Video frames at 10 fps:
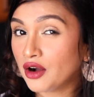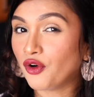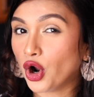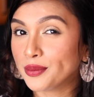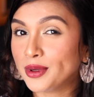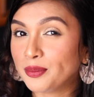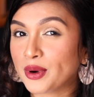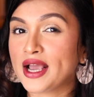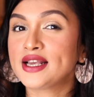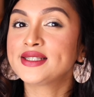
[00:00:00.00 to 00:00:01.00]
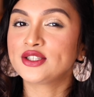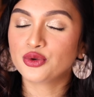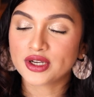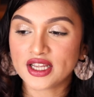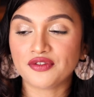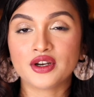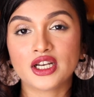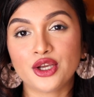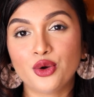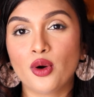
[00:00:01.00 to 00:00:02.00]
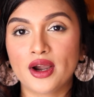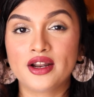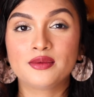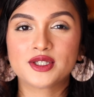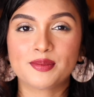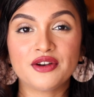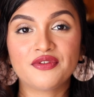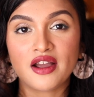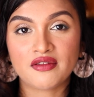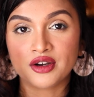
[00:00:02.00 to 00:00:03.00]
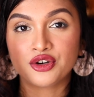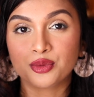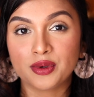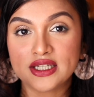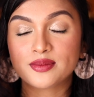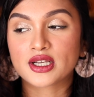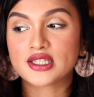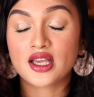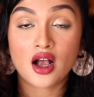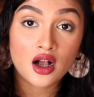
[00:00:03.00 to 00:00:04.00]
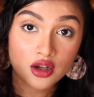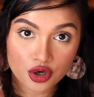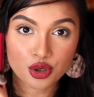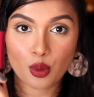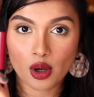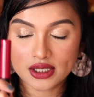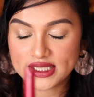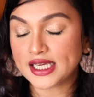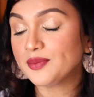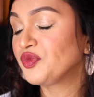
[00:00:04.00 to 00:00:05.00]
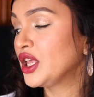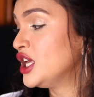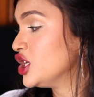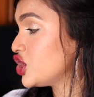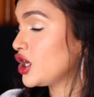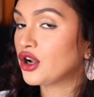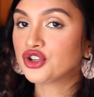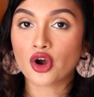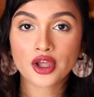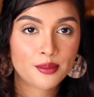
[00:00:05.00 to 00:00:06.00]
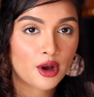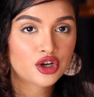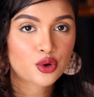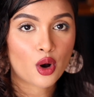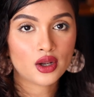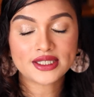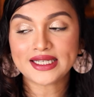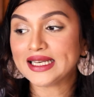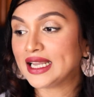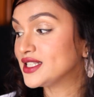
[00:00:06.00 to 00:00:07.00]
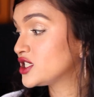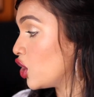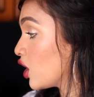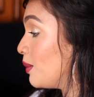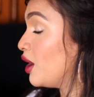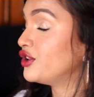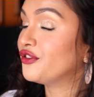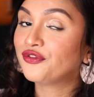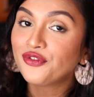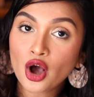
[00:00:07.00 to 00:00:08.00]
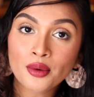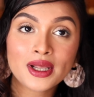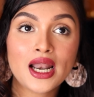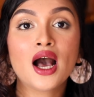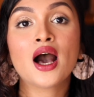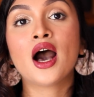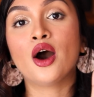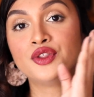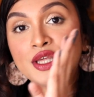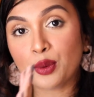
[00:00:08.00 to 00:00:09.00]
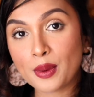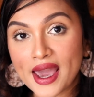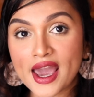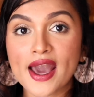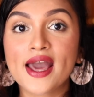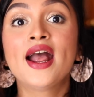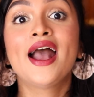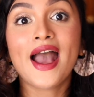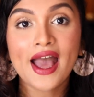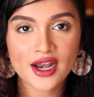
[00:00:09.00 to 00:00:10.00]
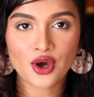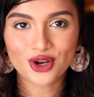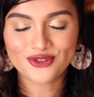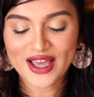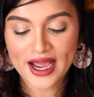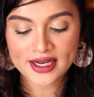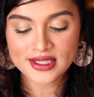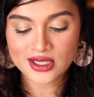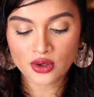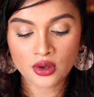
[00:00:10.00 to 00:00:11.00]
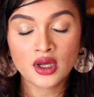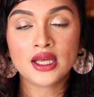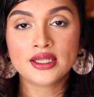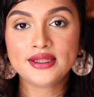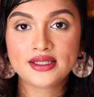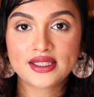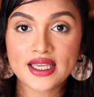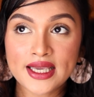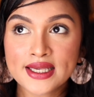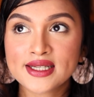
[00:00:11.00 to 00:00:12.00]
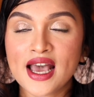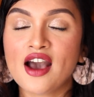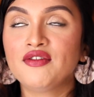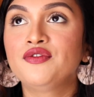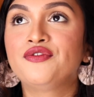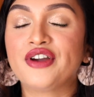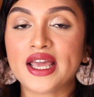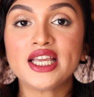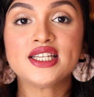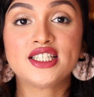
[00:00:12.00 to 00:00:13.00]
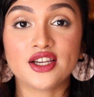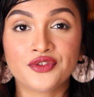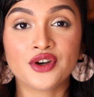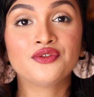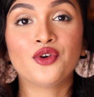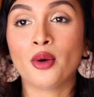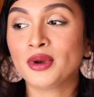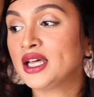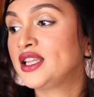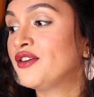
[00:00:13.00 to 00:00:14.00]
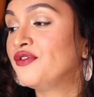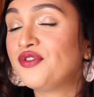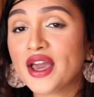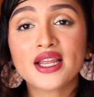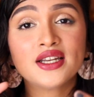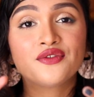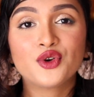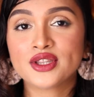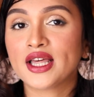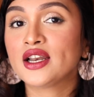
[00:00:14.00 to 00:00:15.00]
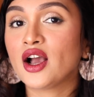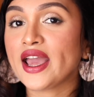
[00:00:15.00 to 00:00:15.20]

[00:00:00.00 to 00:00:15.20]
affordable price. You can definitely go ahead and spend 500 rupees because they are good quality. So now talking about quality, let's talk about the formula, how they wear and all of that. So these have a very different formula. They are very different than